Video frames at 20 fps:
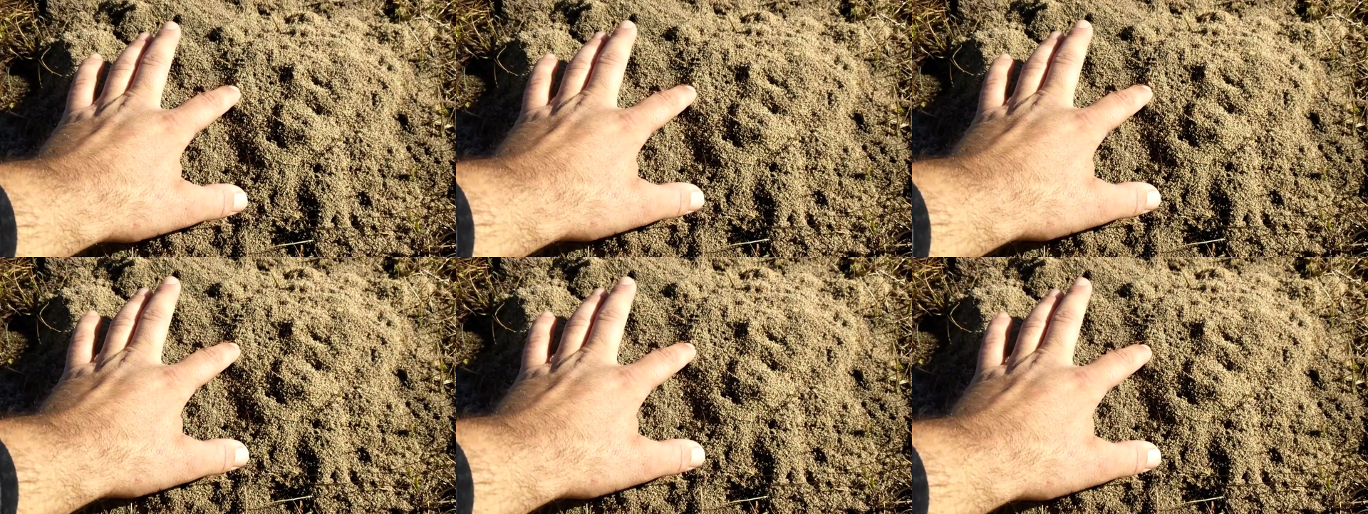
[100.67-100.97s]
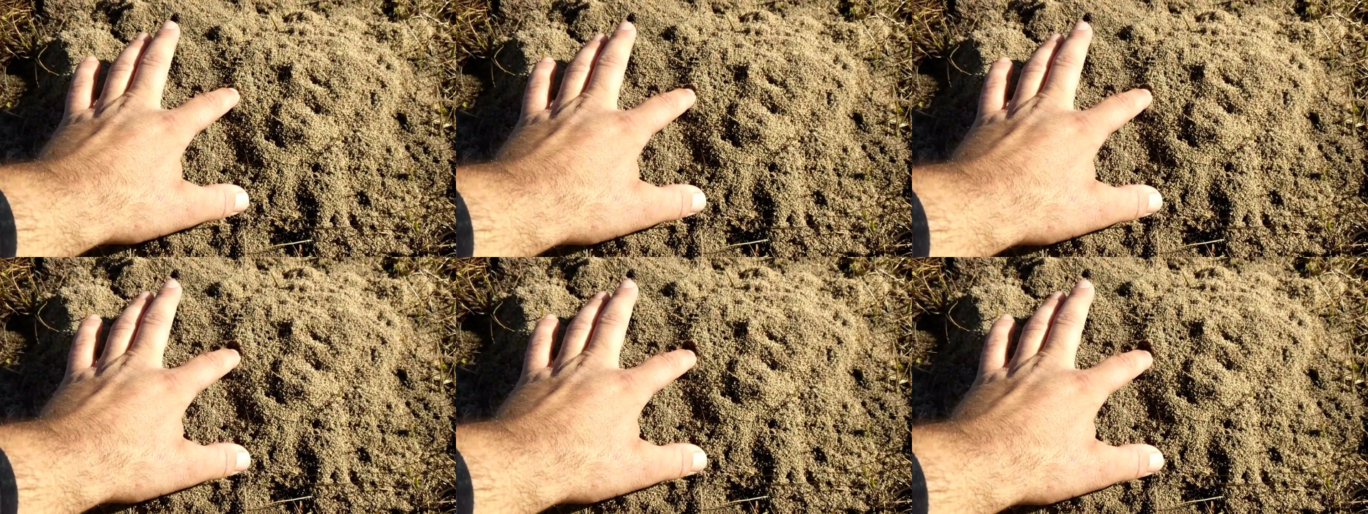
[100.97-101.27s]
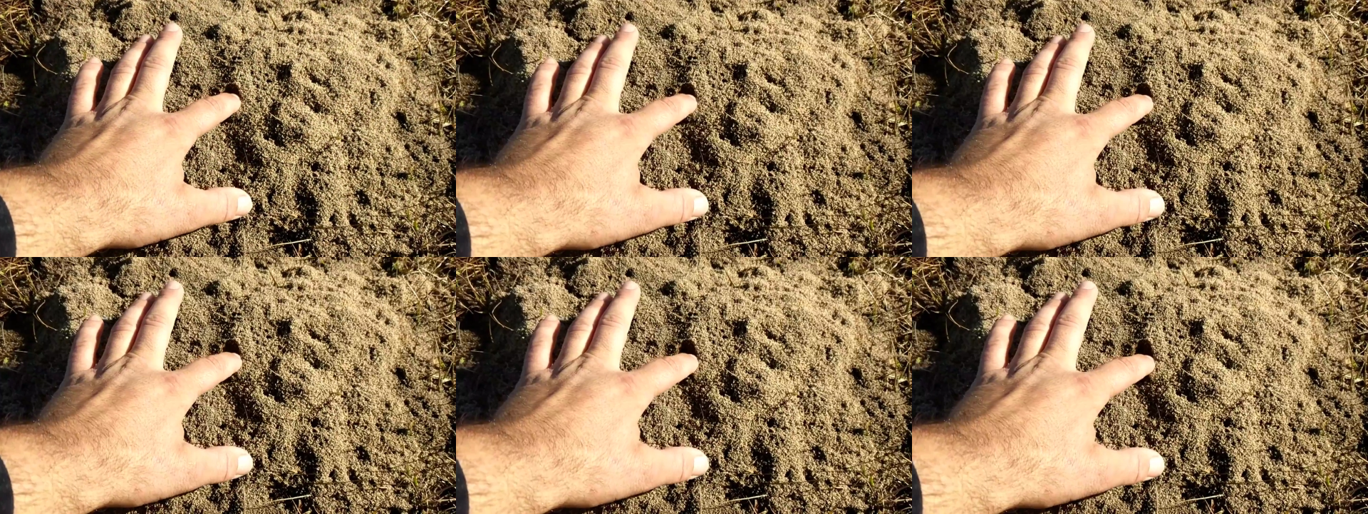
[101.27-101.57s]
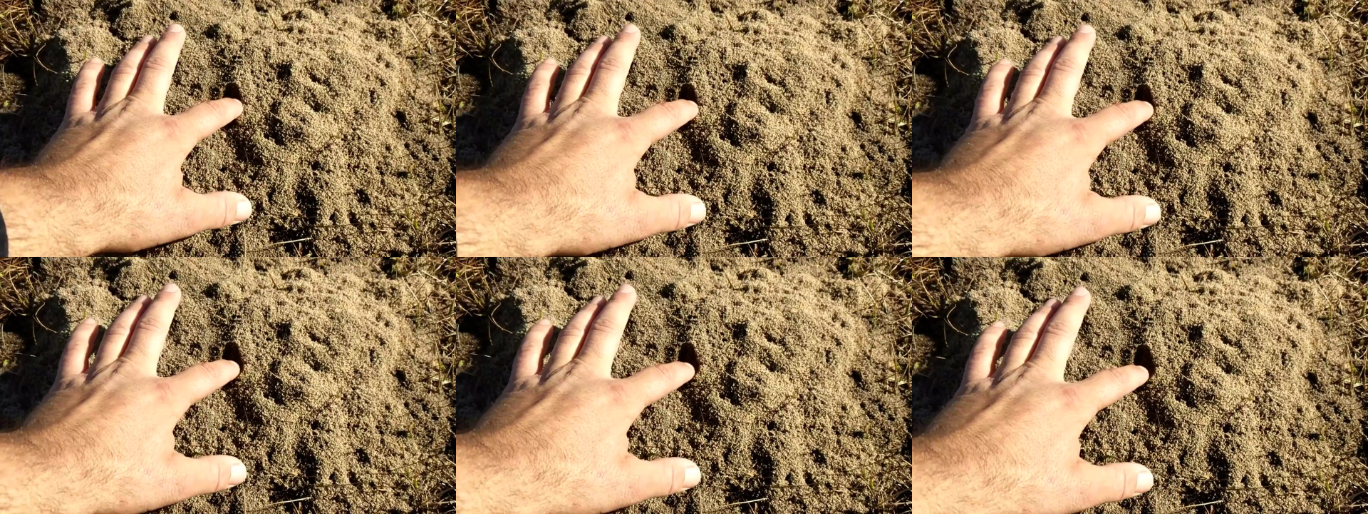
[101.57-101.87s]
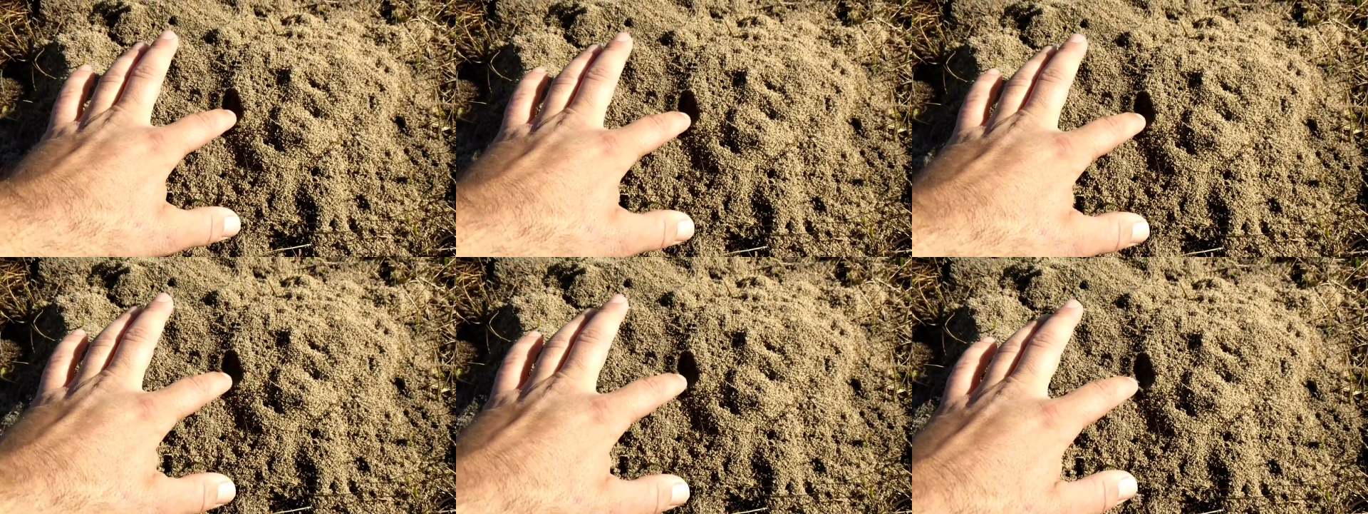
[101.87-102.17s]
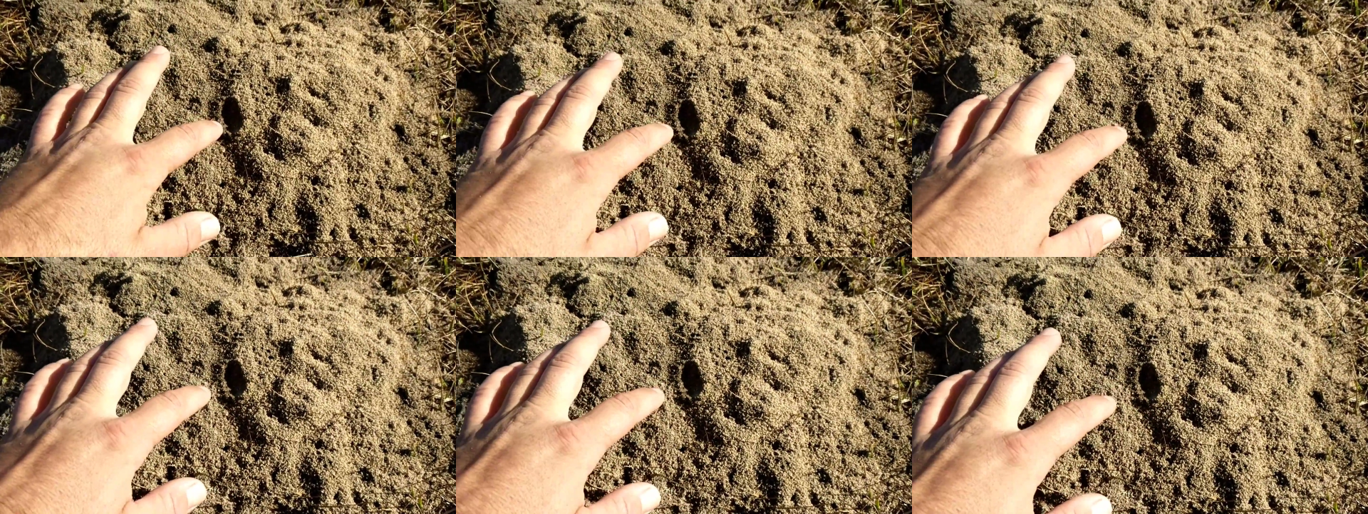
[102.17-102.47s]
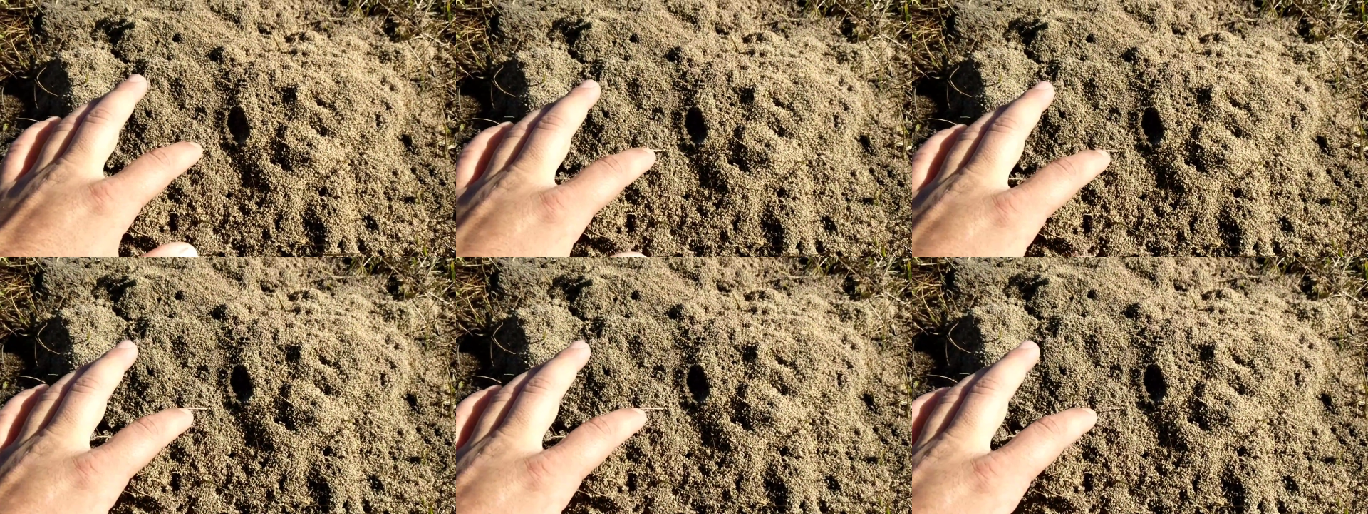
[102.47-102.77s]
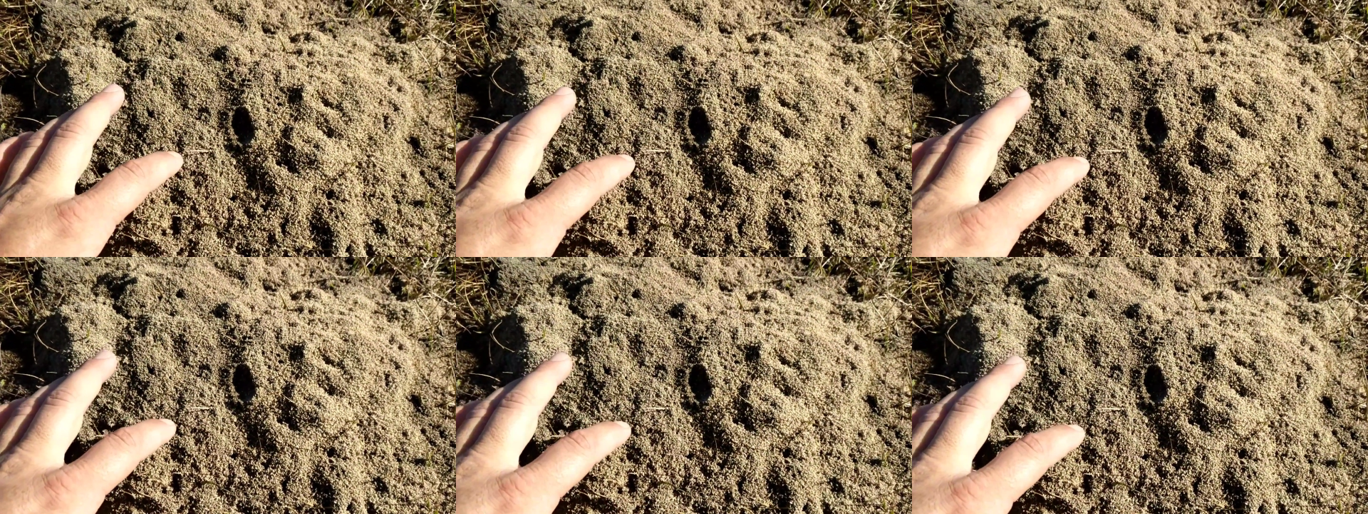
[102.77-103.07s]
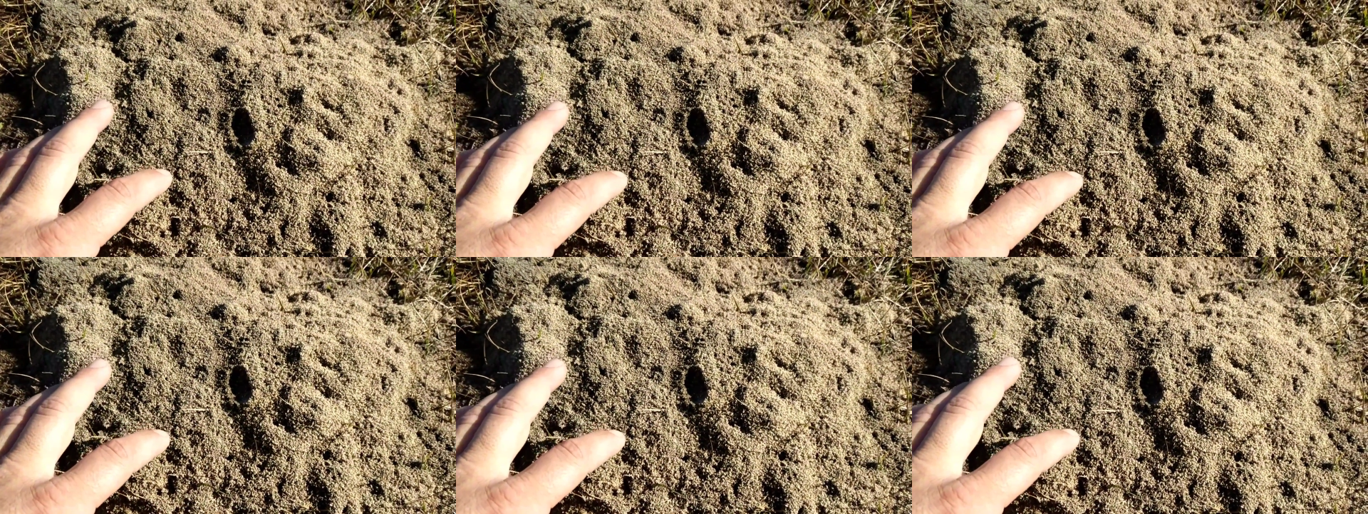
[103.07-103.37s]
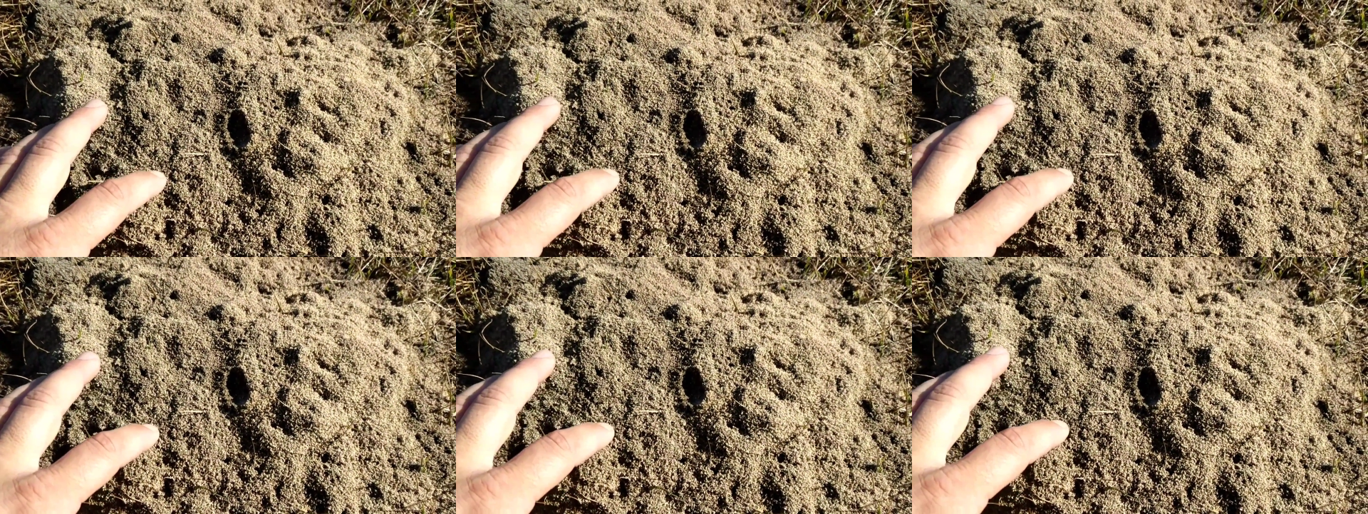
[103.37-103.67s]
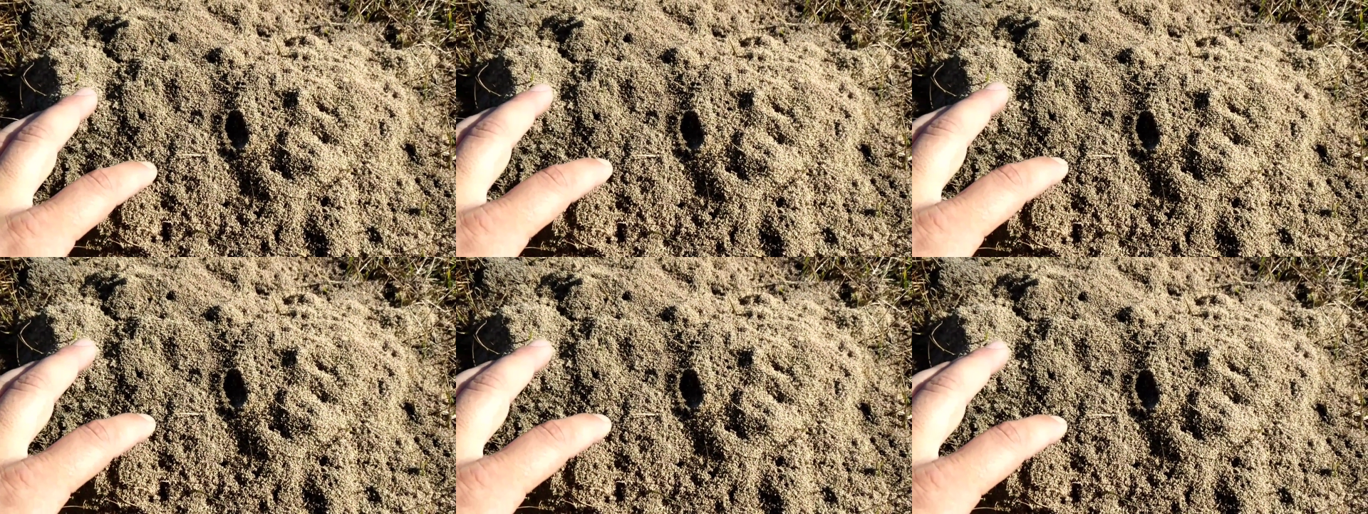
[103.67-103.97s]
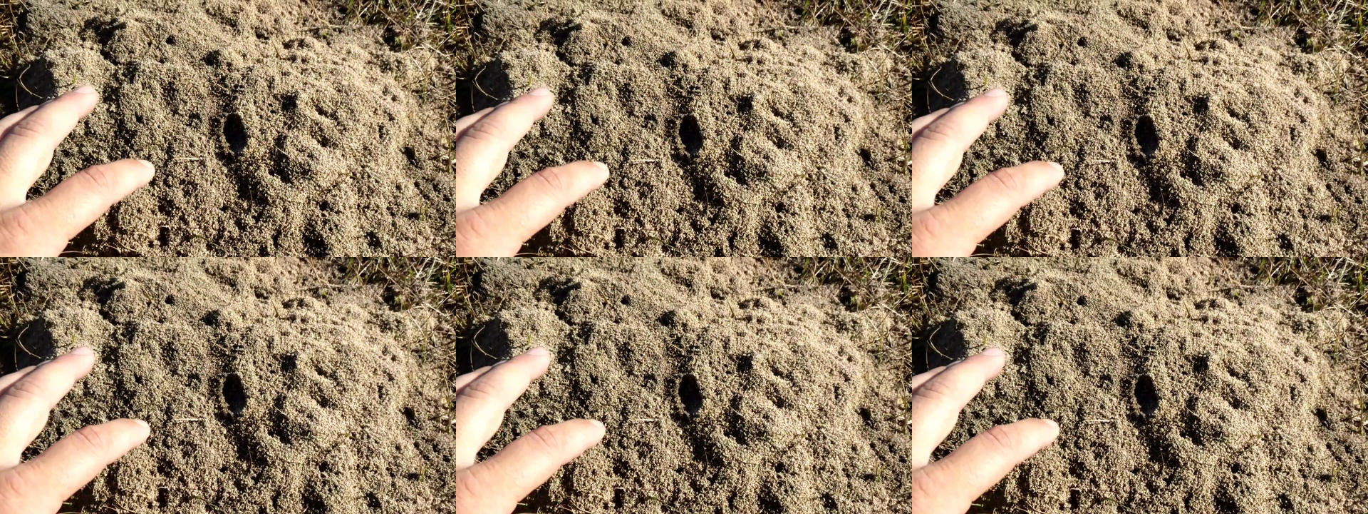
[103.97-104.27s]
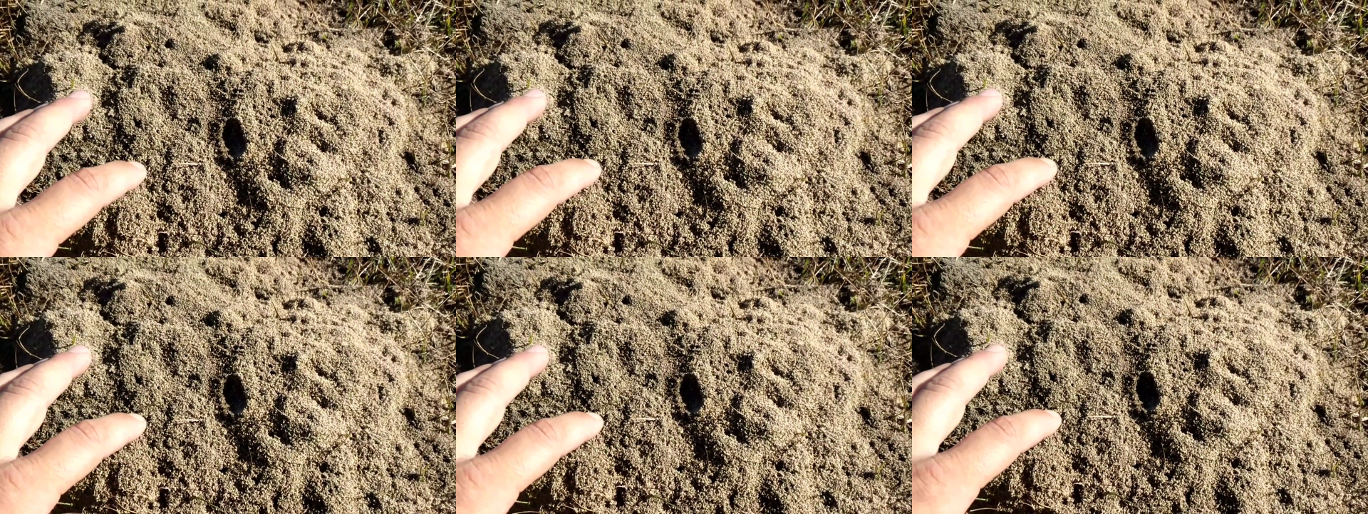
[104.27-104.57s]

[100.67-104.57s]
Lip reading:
No face is visible, so there are no lips to read.